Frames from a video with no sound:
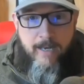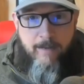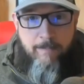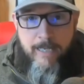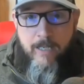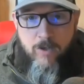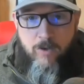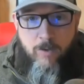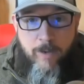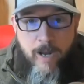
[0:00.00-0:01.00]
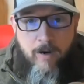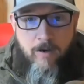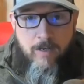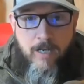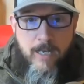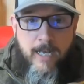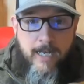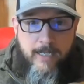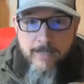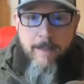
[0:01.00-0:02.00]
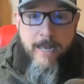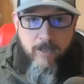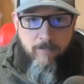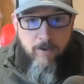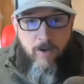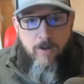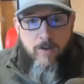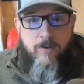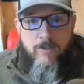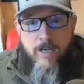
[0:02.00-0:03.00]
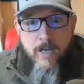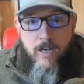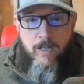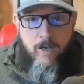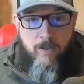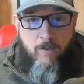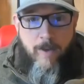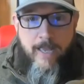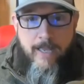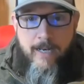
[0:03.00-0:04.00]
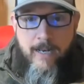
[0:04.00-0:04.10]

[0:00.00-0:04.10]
and making sure that we are dispatching for dollars along the way.